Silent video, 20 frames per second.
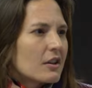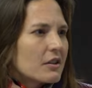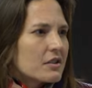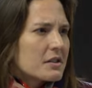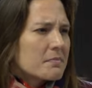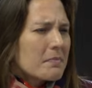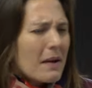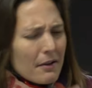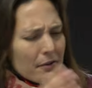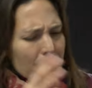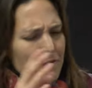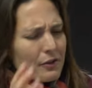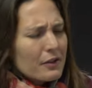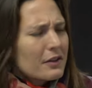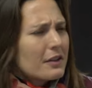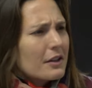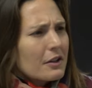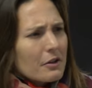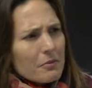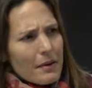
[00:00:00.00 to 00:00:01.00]
because it's
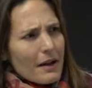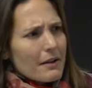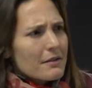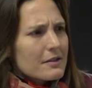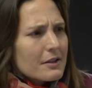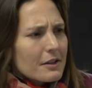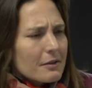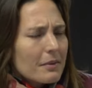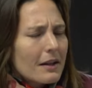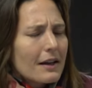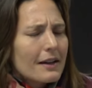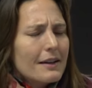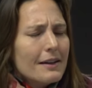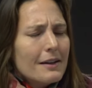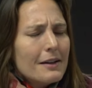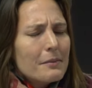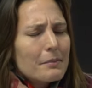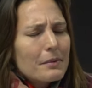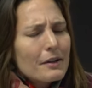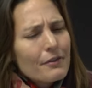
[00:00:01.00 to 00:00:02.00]
fun, you can bounce and play.
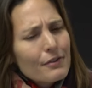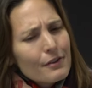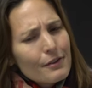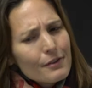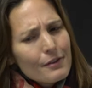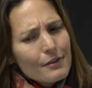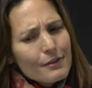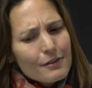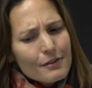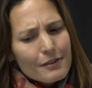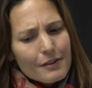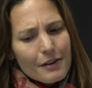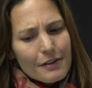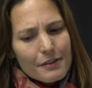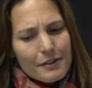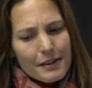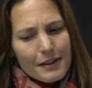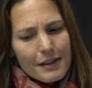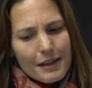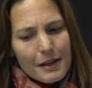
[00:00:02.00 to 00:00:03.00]
But if you
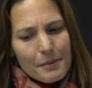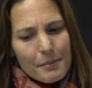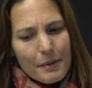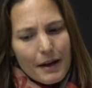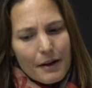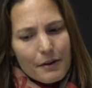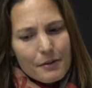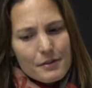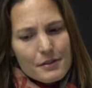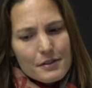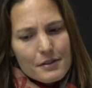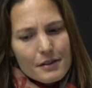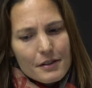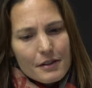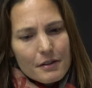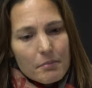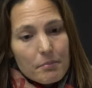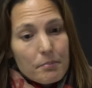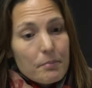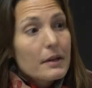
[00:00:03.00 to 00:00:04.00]
start thinking about
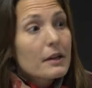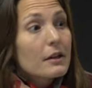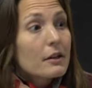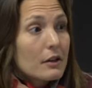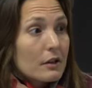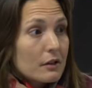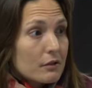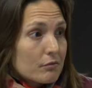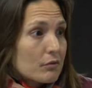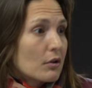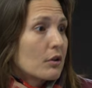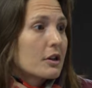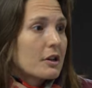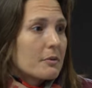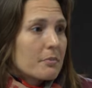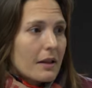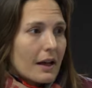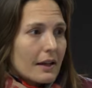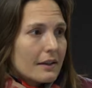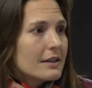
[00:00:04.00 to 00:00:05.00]
bigger
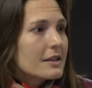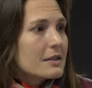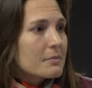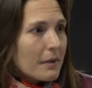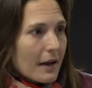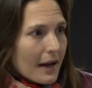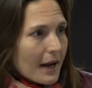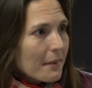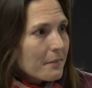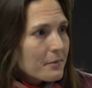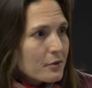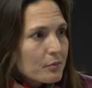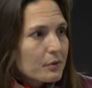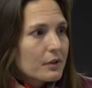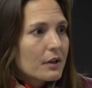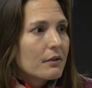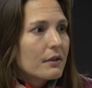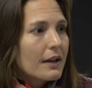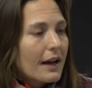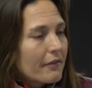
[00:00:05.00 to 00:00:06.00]
rocky planets, perhaps
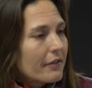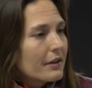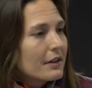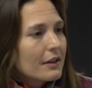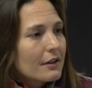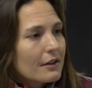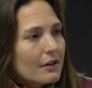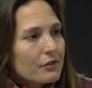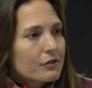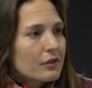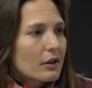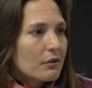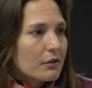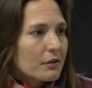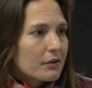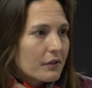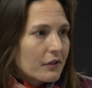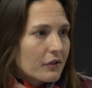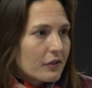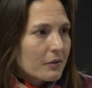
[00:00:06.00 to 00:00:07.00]
we don't have any in our
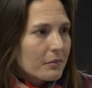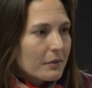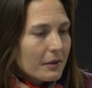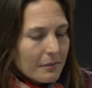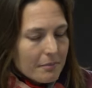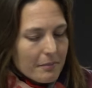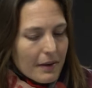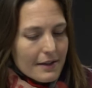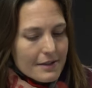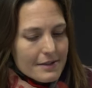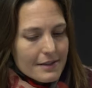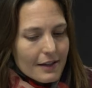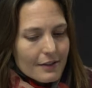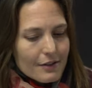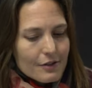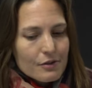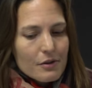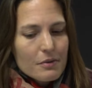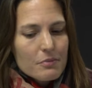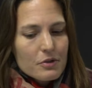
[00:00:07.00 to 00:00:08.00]
solar system that match that
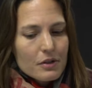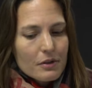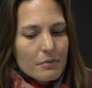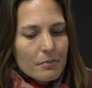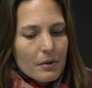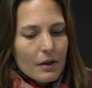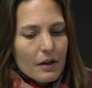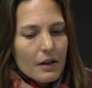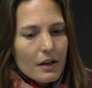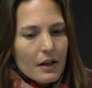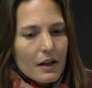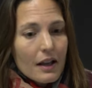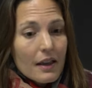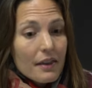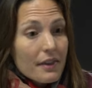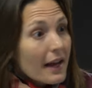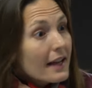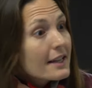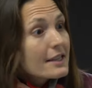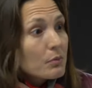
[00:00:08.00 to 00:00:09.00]
description, but
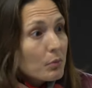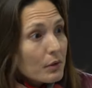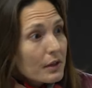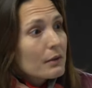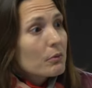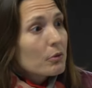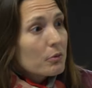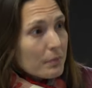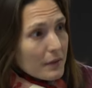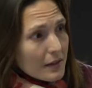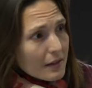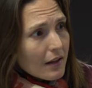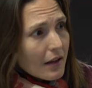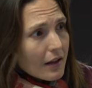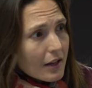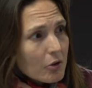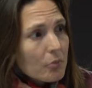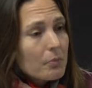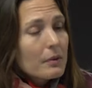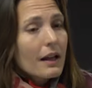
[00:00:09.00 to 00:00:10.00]
that's what it would be
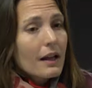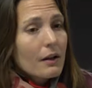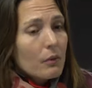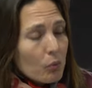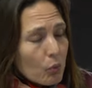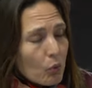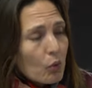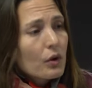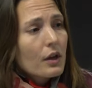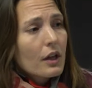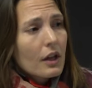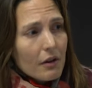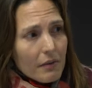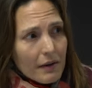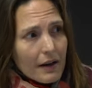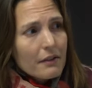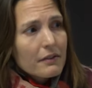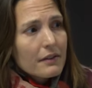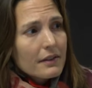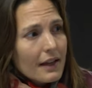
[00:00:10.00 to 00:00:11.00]
like. It would be like walking
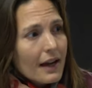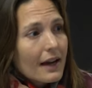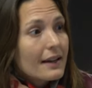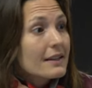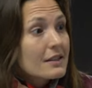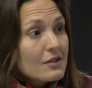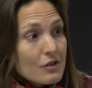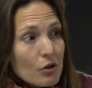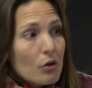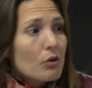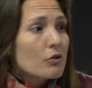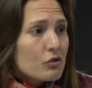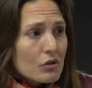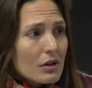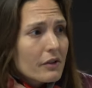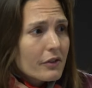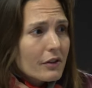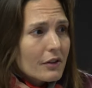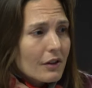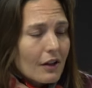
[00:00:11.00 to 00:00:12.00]
around in that, and it's not
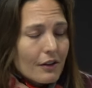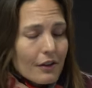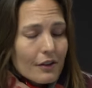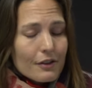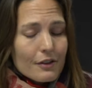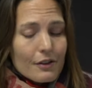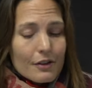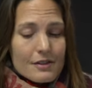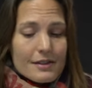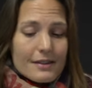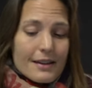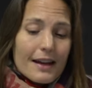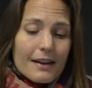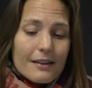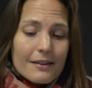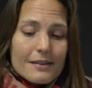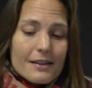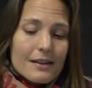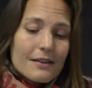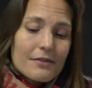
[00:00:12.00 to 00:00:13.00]
trivial. And on the
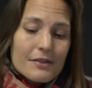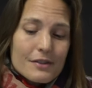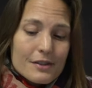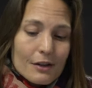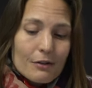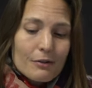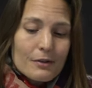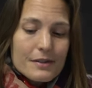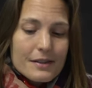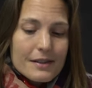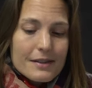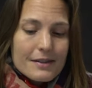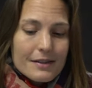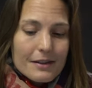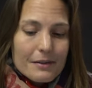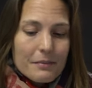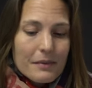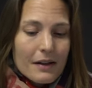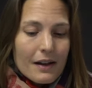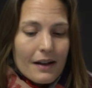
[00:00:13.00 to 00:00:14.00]
scale of the solar
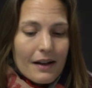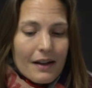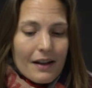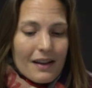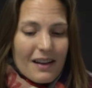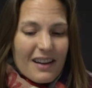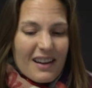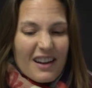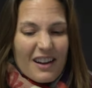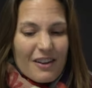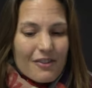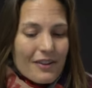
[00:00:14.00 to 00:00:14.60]
system, a